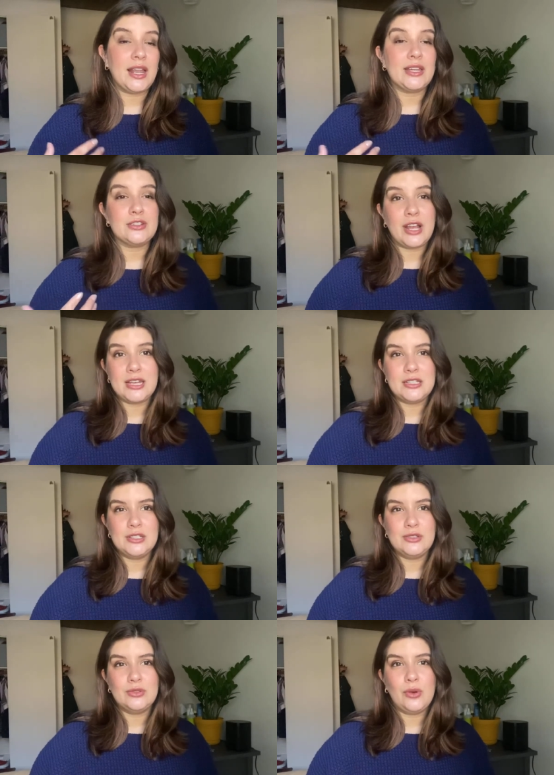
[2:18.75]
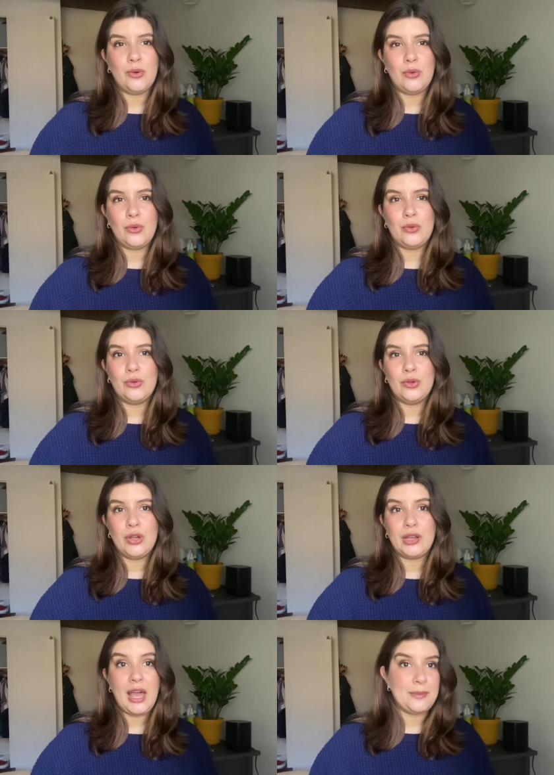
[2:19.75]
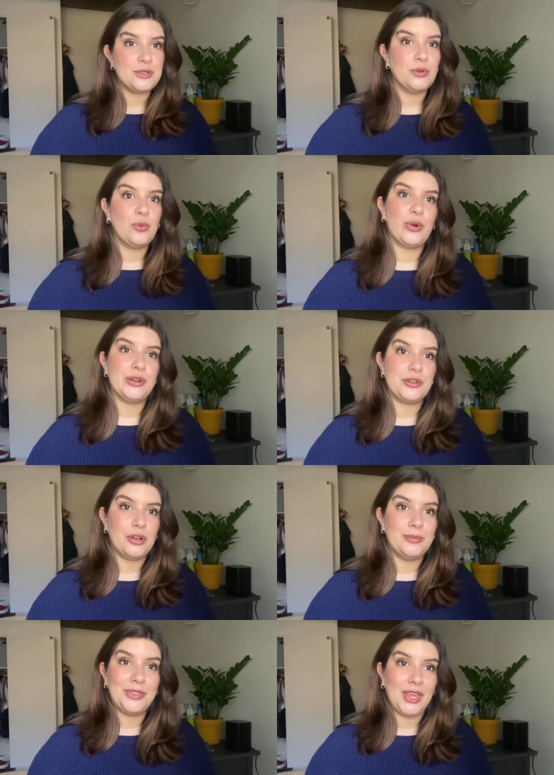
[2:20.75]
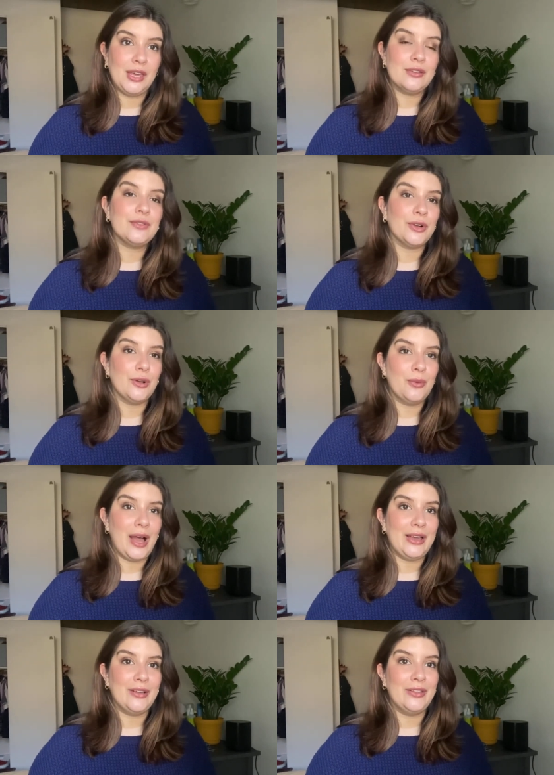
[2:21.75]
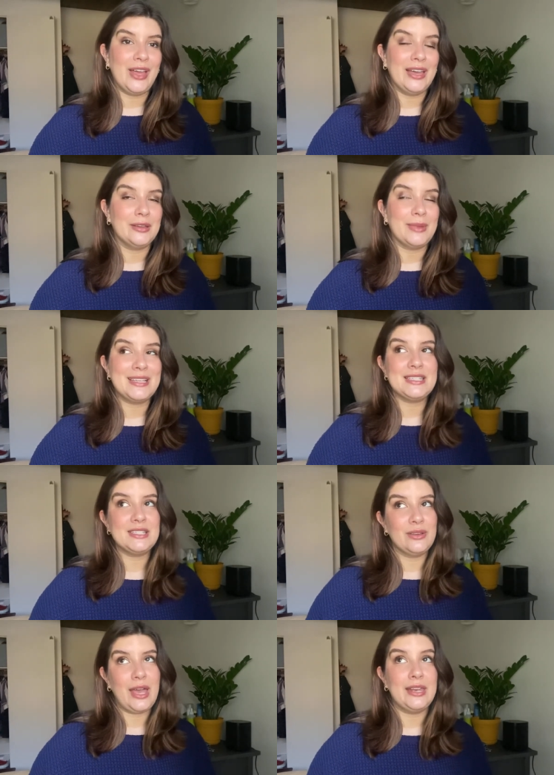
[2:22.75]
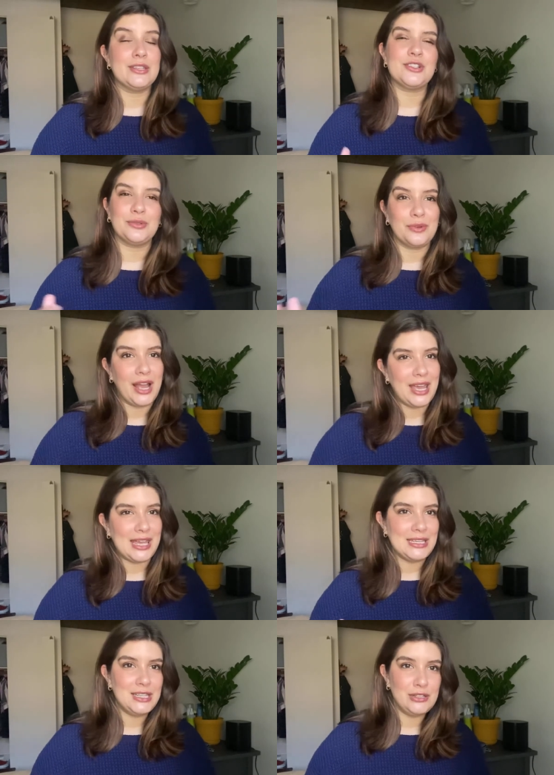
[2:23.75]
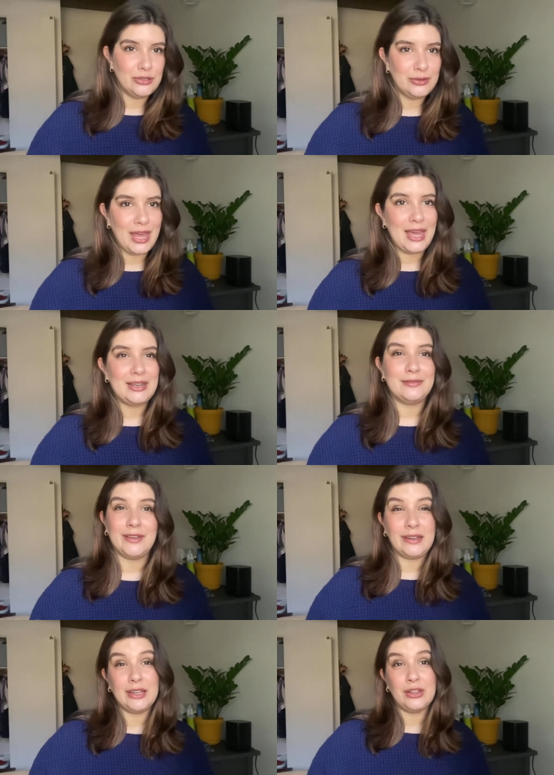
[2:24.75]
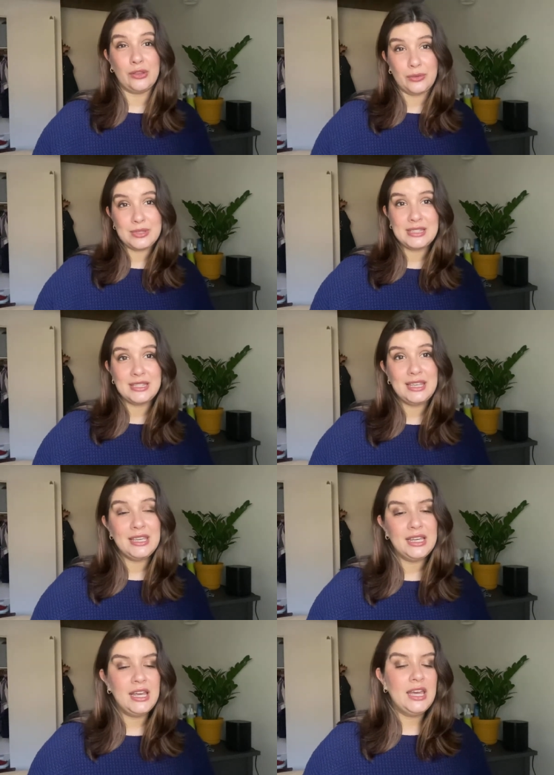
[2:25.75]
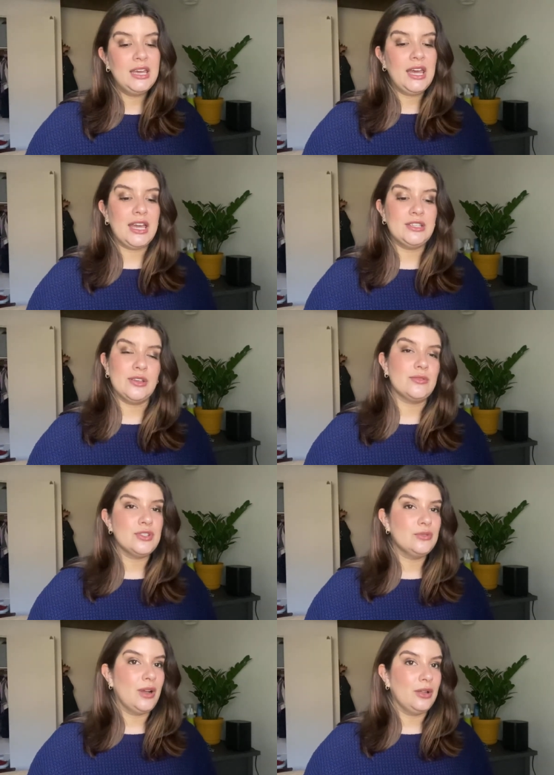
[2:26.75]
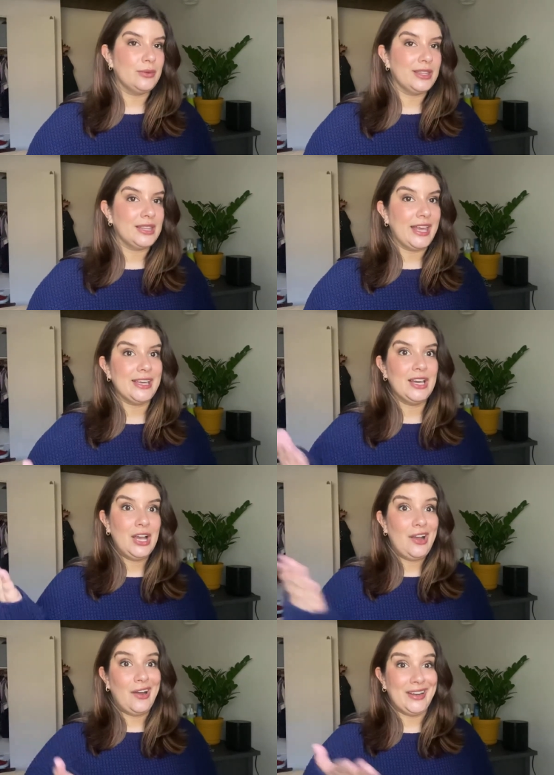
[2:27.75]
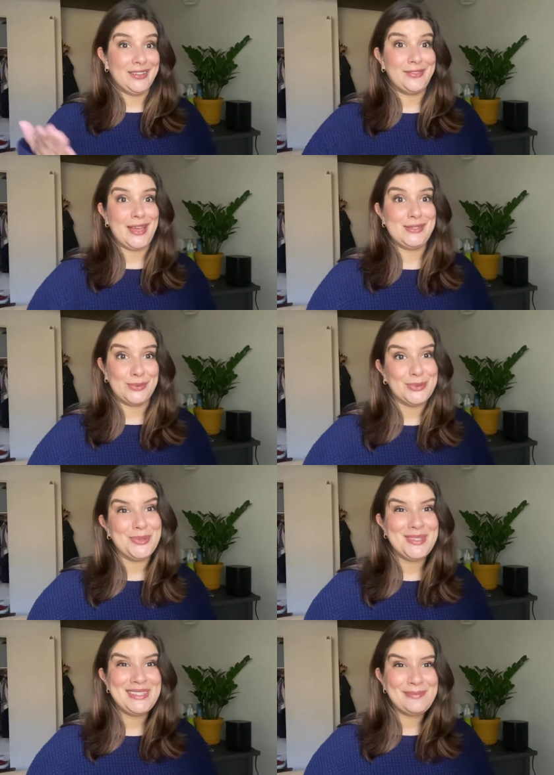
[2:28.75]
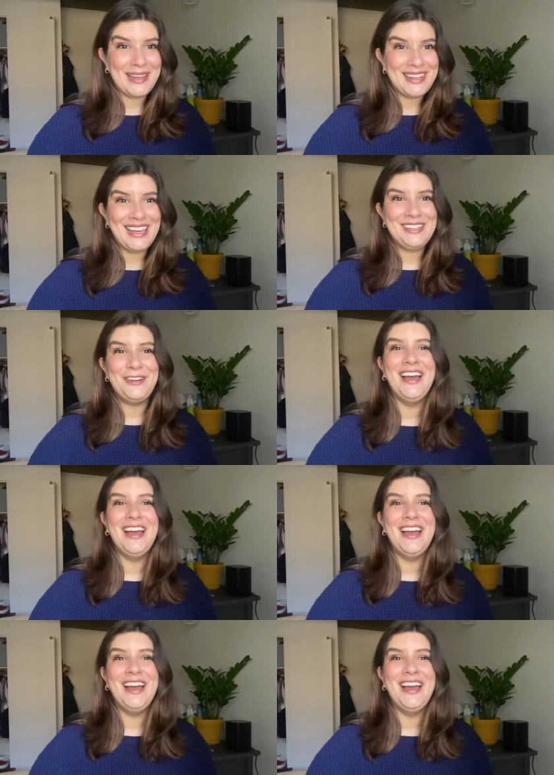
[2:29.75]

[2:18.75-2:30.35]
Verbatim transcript: I tried to do the whole capsule wardrobe thing for a while. Um, I still kind of try to do that very loosely. I don't do well with like hard and fast rules in my life.